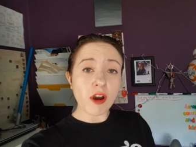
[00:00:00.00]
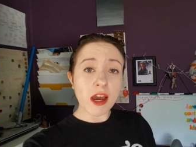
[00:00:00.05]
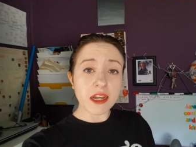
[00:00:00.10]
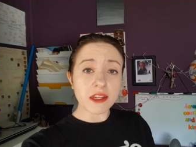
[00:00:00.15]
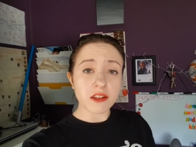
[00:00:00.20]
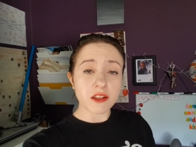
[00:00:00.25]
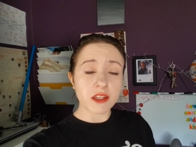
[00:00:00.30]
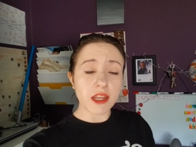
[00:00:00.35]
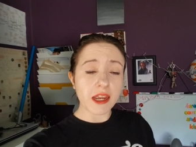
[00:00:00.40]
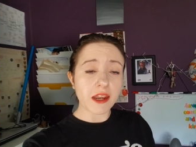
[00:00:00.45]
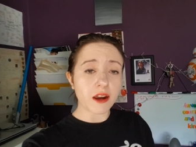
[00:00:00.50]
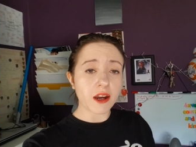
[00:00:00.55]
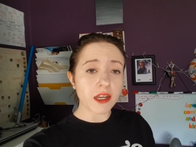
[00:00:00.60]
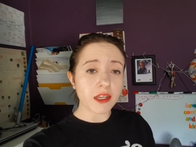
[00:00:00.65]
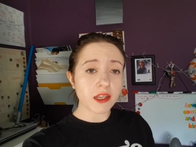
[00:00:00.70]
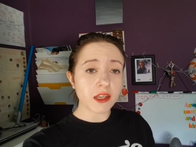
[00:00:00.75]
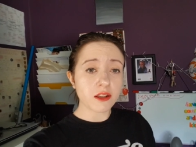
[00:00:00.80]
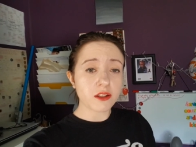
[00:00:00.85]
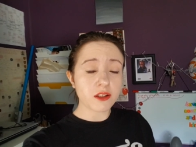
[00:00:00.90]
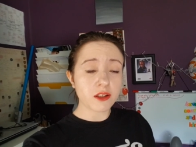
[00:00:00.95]
Right, today I
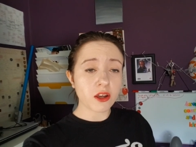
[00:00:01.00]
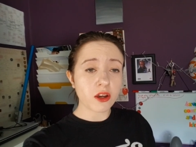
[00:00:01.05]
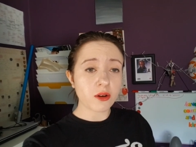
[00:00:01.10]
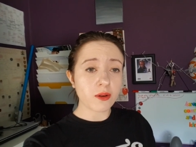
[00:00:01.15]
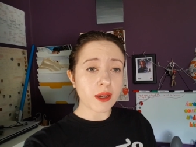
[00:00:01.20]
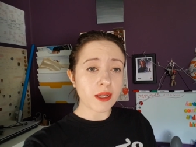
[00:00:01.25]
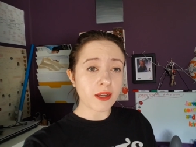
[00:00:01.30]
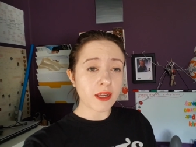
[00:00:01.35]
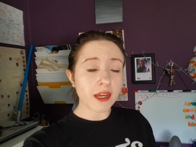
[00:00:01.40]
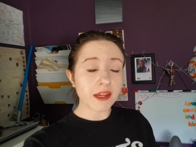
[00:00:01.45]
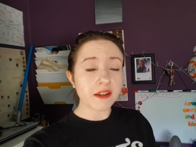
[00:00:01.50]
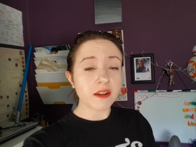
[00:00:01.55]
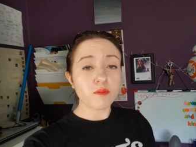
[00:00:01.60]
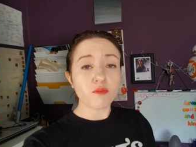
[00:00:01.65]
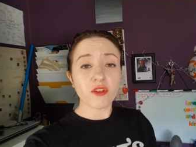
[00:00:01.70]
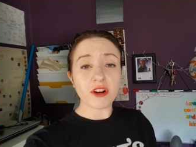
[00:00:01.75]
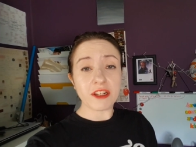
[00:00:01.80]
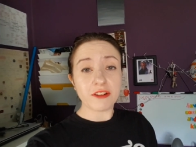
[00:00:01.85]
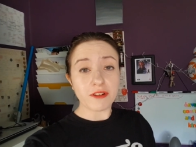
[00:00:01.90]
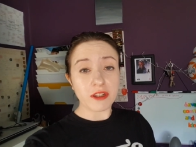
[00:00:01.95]
need to go and get an
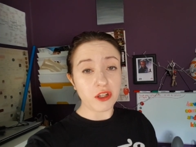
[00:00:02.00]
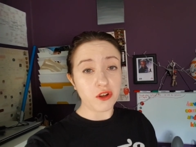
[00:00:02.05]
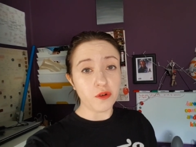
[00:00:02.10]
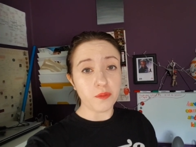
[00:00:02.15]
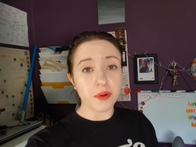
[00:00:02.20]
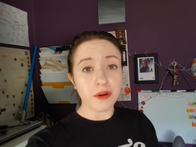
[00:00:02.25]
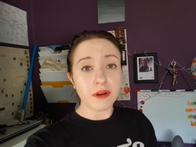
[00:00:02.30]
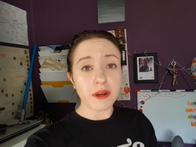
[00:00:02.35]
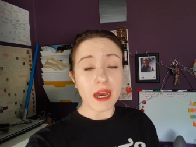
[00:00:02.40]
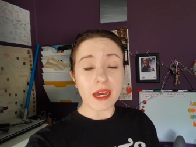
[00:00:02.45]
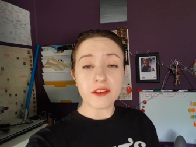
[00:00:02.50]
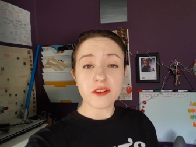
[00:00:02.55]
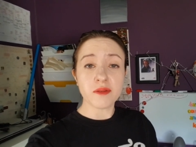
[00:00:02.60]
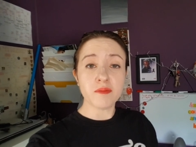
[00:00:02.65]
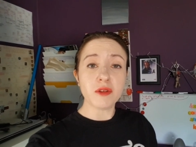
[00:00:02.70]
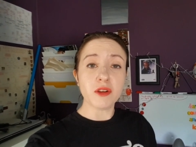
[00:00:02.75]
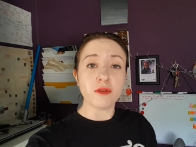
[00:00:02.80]
embroidery hoop and some